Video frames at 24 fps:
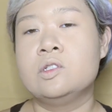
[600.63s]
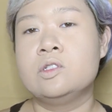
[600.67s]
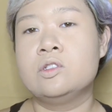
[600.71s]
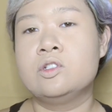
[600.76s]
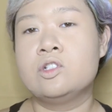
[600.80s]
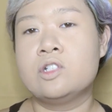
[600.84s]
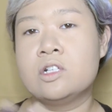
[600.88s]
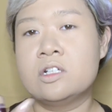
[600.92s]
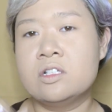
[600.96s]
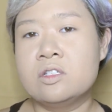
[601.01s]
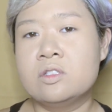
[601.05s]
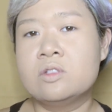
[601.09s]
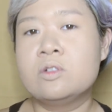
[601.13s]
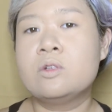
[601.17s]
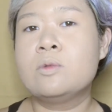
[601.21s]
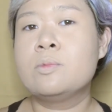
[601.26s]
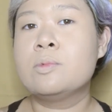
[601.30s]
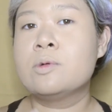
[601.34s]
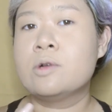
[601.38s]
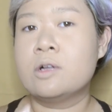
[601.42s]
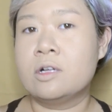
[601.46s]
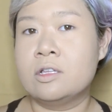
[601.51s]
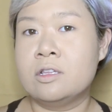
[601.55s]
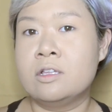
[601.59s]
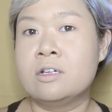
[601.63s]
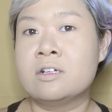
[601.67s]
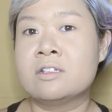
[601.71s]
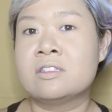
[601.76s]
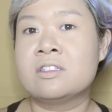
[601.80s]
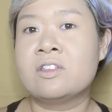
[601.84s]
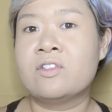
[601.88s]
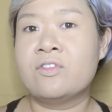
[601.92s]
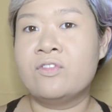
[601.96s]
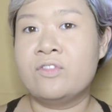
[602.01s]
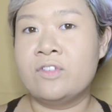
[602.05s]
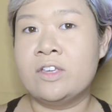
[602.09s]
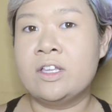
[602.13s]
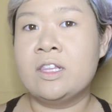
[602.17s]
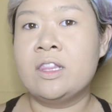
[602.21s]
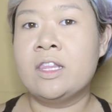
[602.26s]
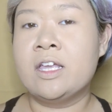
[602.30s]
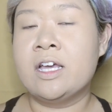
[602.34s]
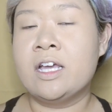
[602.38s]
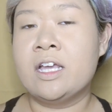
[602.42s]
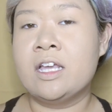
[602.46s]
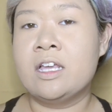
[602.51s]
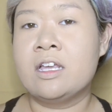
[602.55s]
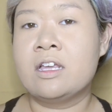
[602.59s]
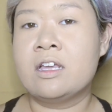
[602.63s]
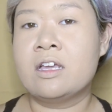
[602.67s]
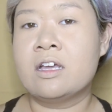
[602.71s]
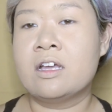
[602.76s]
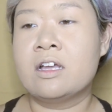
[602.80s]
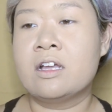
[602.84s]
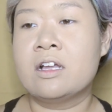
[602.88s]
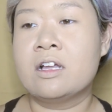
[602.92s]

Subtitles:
drugstore products, I feel like